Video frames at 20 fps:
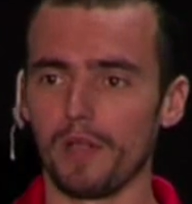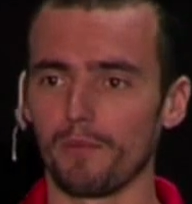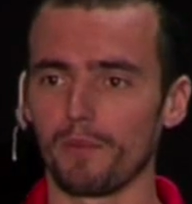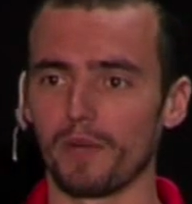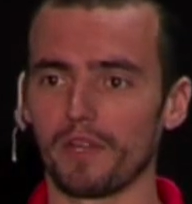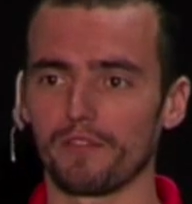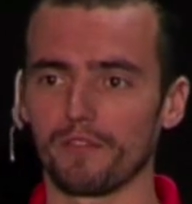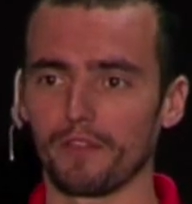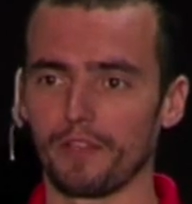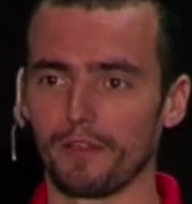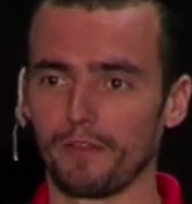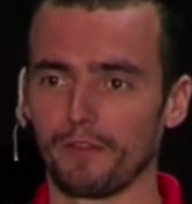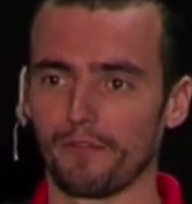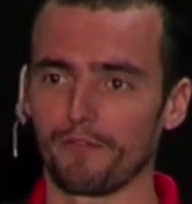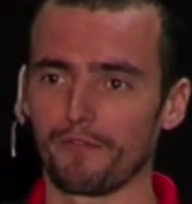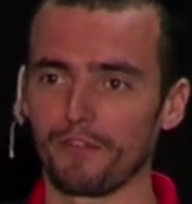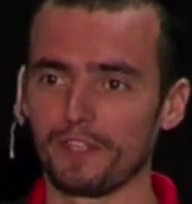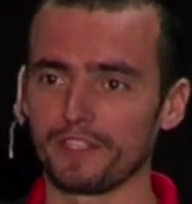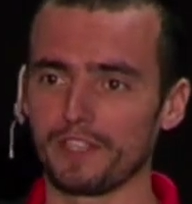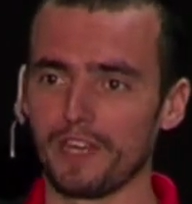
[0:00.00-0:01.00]
well, but
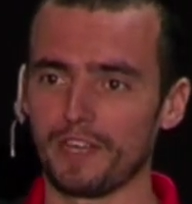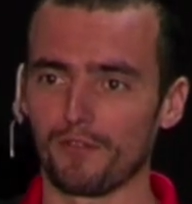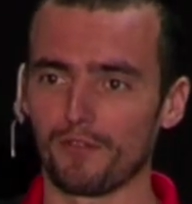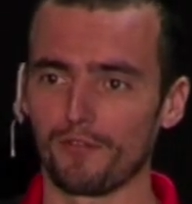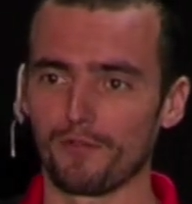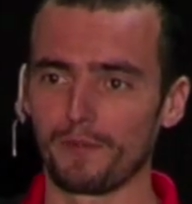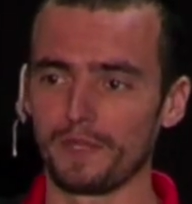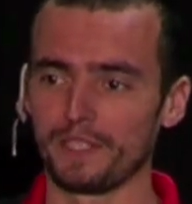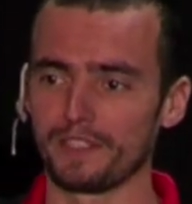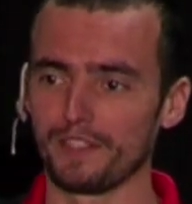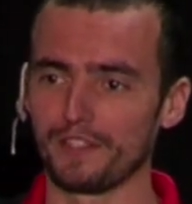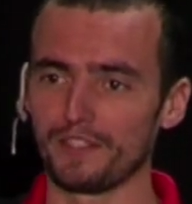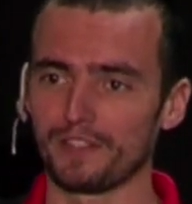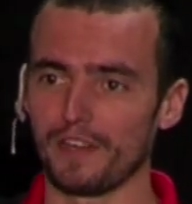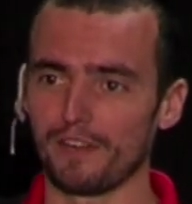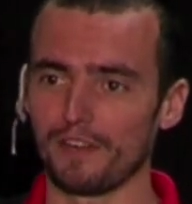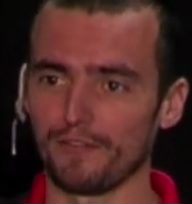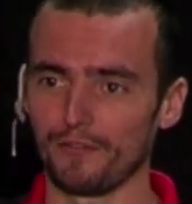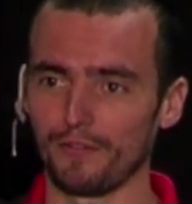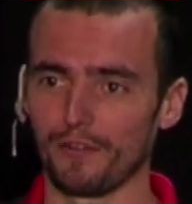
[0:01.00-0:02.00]
this kind of business
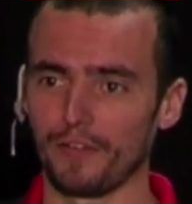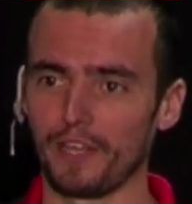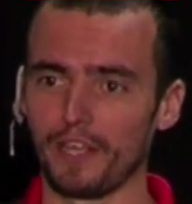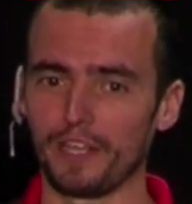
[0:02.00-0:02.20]
stuff